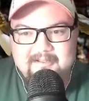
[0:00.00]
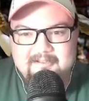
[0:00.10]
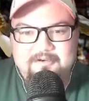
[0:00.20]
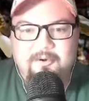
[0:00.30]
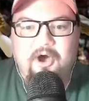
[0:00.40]

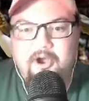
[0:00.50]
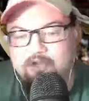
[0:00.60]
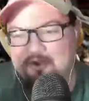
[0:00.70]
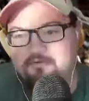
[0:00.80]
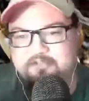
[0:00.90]
You're wrong.
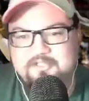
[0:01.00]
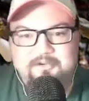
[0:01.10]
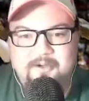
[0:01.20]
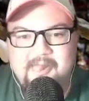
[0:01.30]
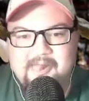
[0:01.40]
You're 0 for 2.